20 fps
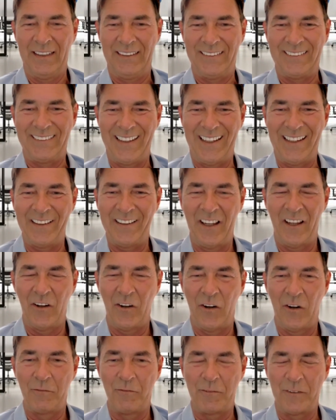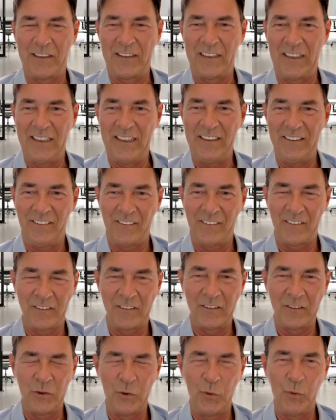tenor of at least
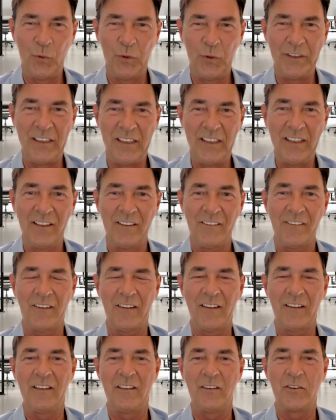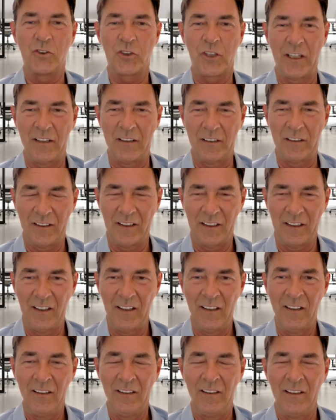2 years, in
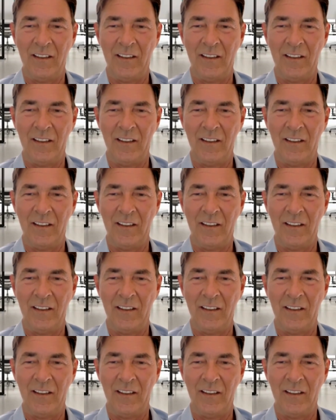general,